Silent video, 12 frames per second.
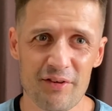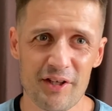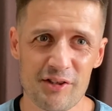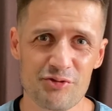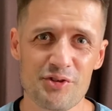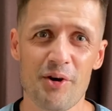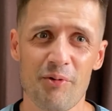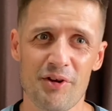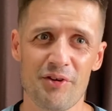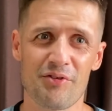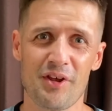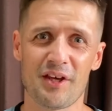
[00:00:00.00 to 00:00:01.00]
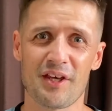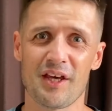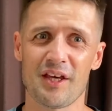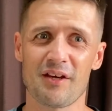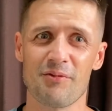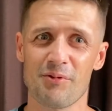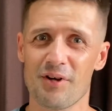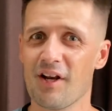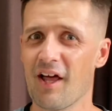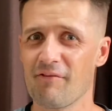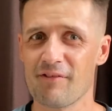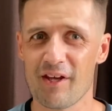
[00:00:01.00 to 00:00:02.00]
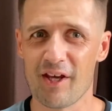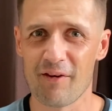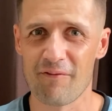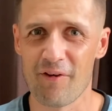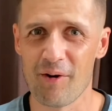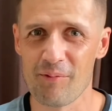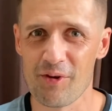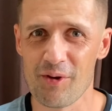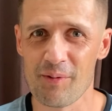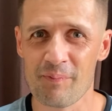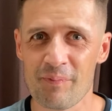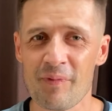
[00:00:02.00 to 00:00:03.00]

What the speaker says: Let us know what you're thinking. We'd love to hear from you.